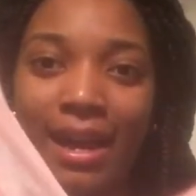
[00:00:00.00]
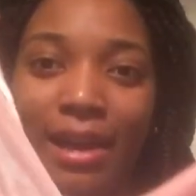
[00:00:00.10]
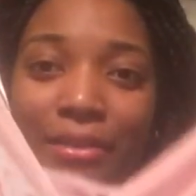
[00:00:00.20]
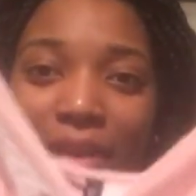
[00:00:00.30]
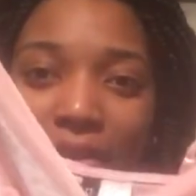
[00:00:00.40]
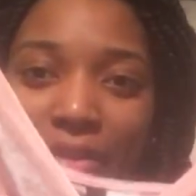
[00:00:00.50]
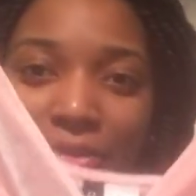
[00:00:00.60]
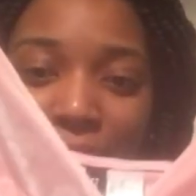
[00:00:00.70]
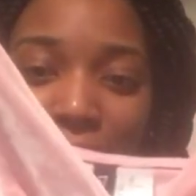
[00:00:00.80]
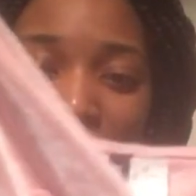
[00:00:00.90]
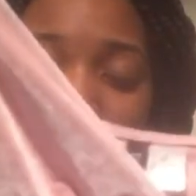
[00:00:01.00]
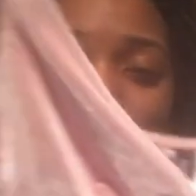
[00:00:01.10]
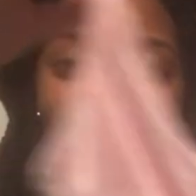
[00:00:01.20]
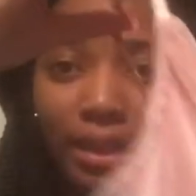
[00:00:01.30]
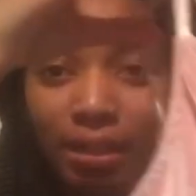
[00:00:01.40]
another
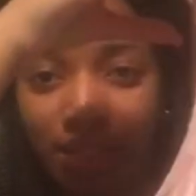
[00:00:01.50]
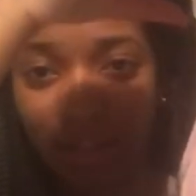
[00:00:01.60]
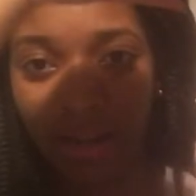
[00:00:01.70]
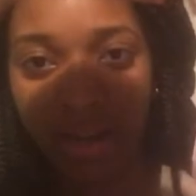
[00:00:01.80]
freaking blush